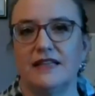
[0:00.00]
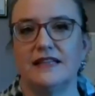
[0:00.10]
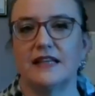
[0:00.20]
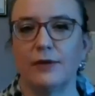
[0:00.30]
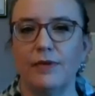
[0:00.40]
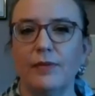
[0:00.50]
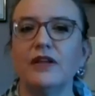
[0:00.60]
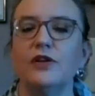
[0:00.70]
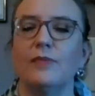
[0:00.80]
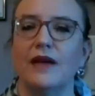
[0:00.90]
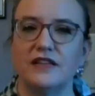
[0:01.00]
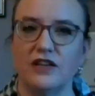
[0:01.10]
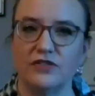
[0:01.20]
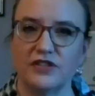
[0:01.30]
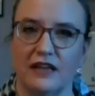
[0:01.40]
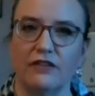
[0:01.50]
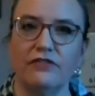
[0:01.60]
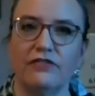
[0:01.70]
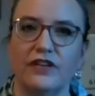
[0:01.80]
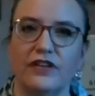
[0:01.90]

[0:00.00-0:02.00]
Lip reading: It's a commitment you make to yourself